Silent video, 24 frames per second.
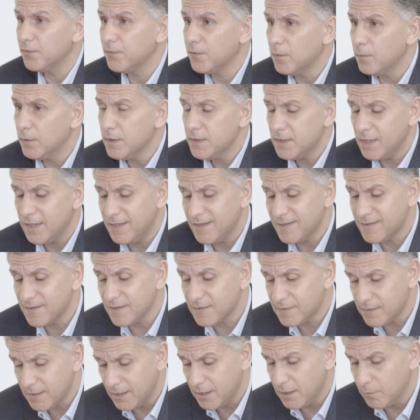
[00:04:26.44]
forward in a
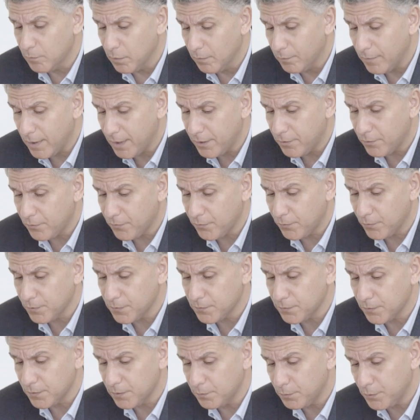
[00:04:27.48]
sustainable manner, of
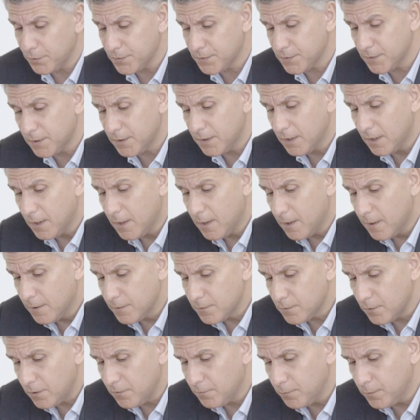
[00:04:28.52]
course, for the person.
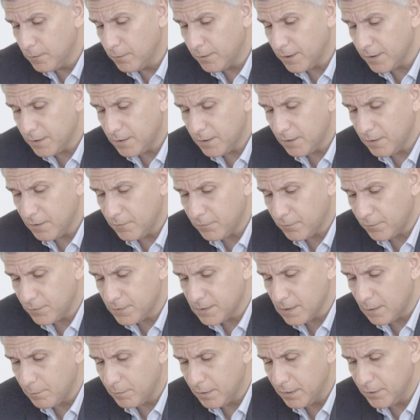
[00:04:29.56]
So if we look at, for
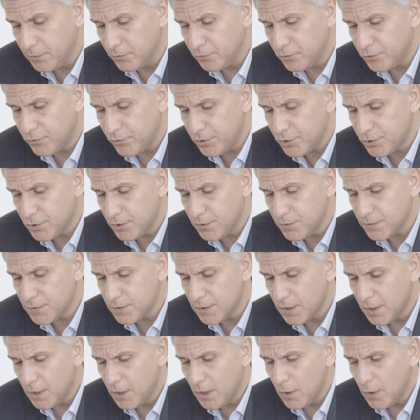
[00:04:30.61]
example, the nutritions,